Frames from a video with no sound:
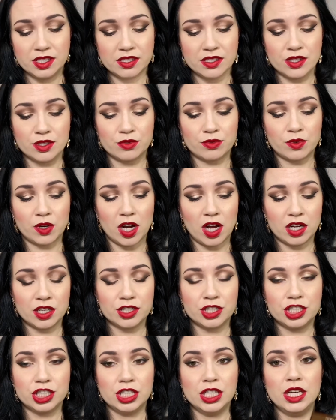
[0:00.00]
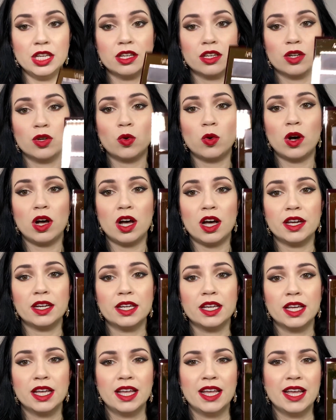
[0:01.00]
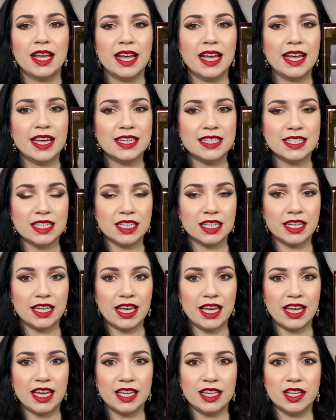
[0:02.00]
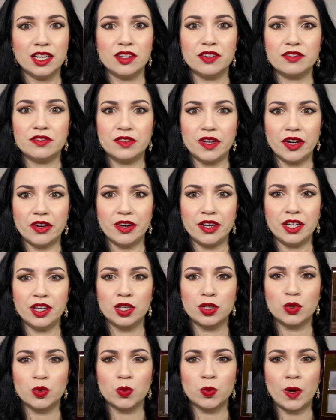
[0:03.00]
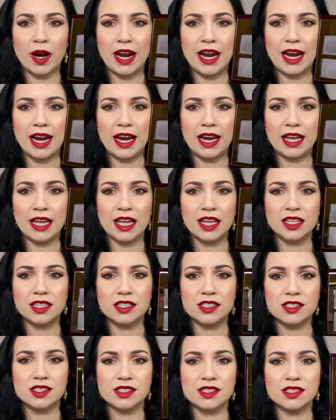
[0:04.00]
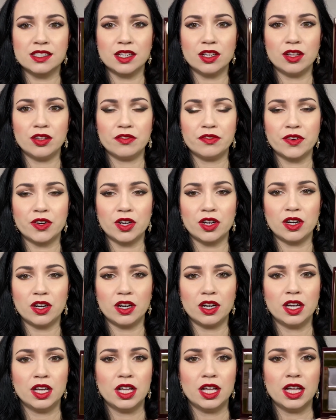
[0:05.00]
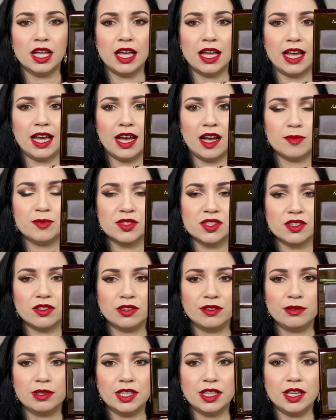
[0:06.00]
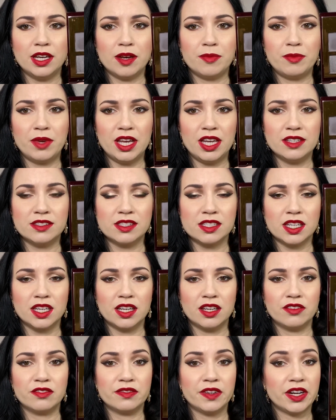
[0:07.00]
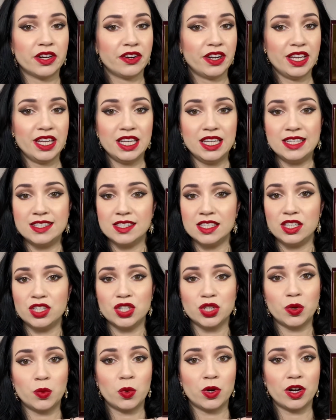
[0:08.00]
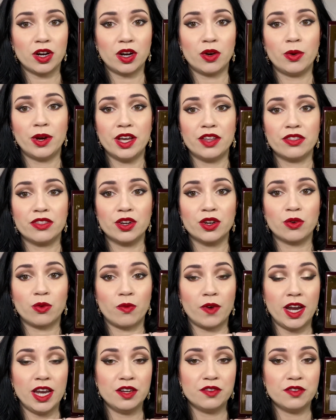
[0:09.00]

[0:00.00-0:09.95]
the Rock Chic quad. And again, very gray and silver. Absolutely amazing. Very easy to work with. Great